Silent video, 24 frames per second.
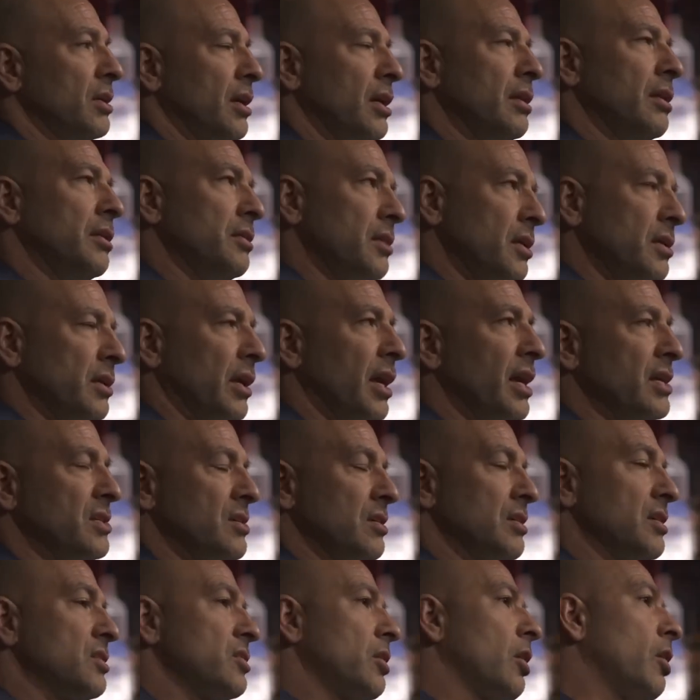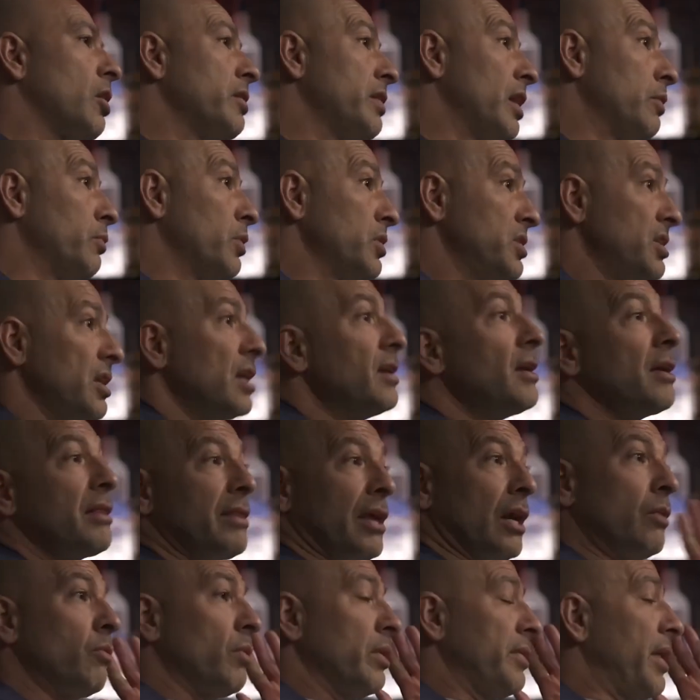and in the case of this car, they
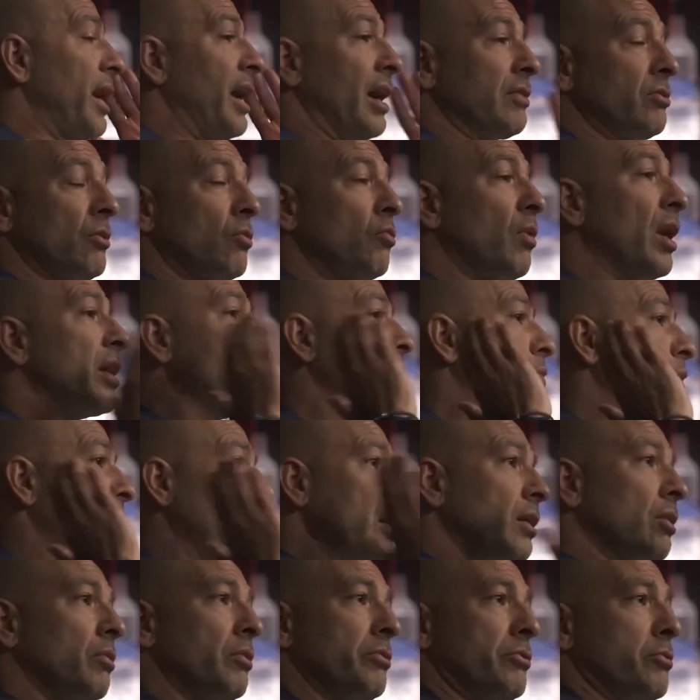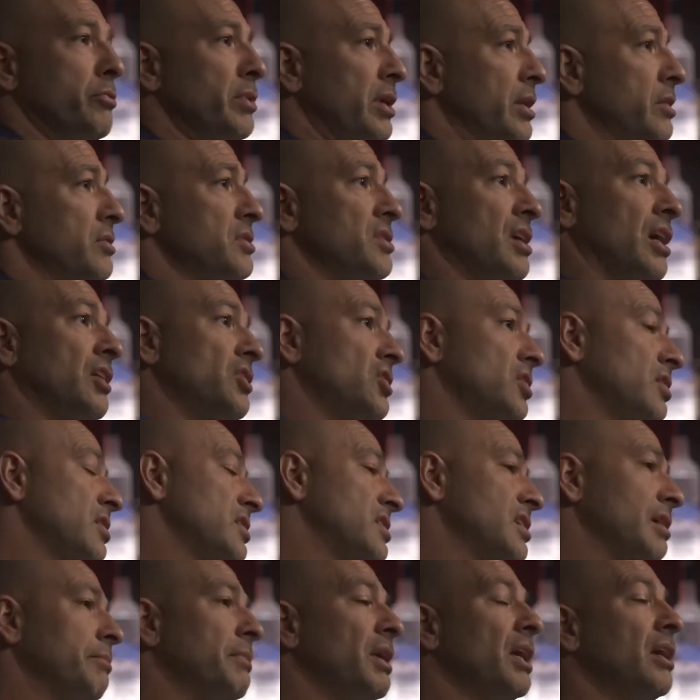had the right of way going through an intersection,
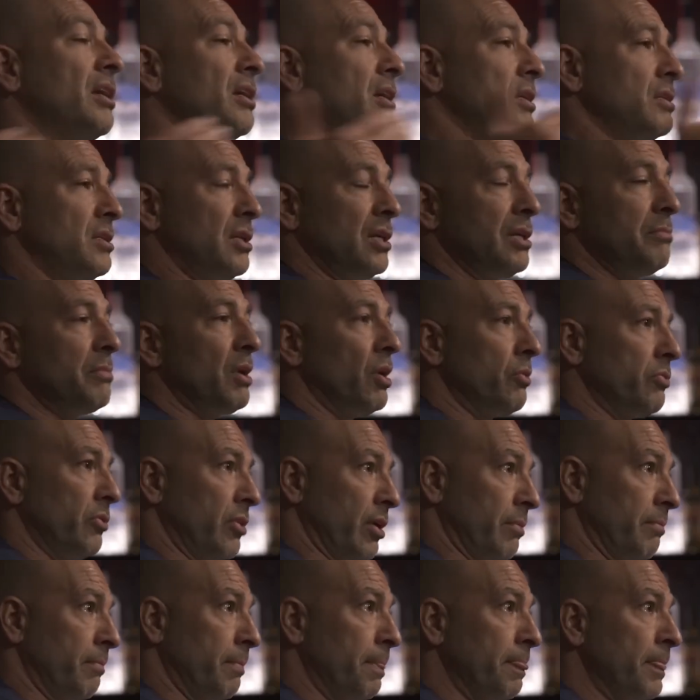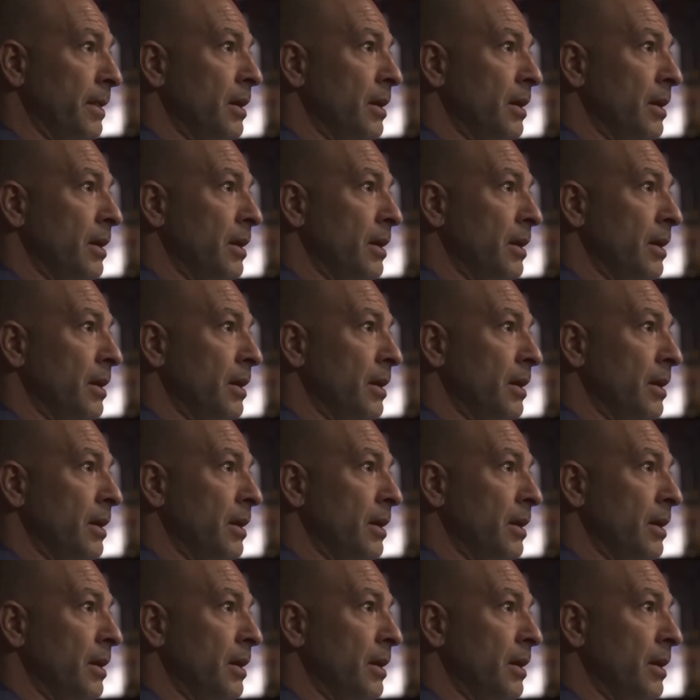and some idiot T-boned them.